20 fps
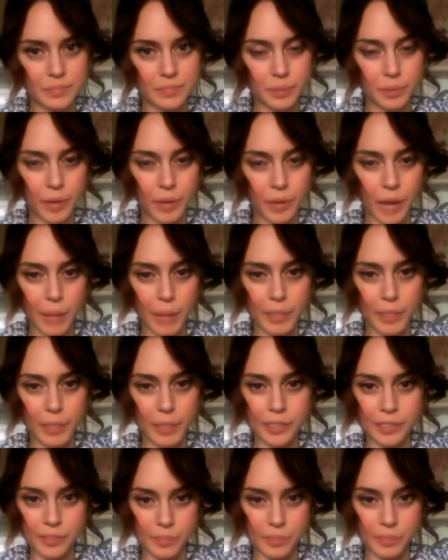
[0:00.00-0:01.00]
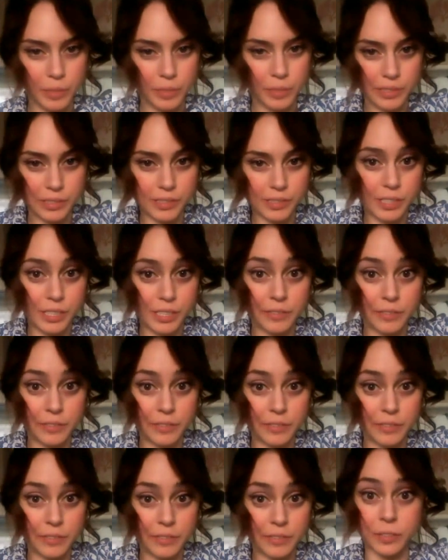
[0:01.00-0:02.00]
parameters? What's the
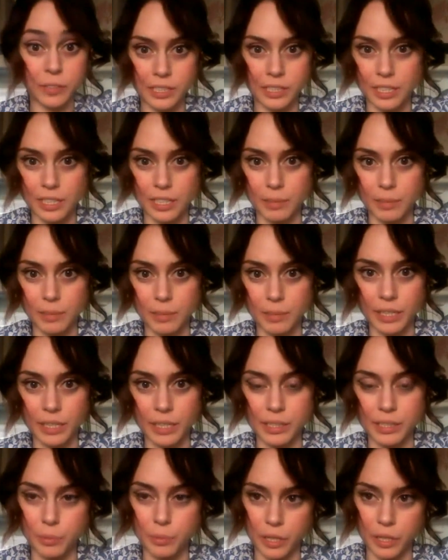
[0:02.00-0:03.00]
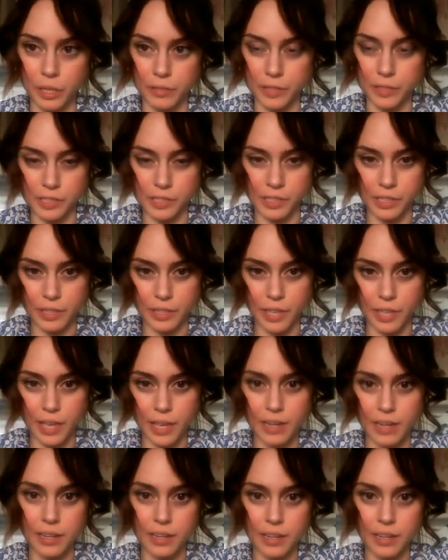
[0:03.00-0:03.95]
difficulty in keeping a deep water fish like that?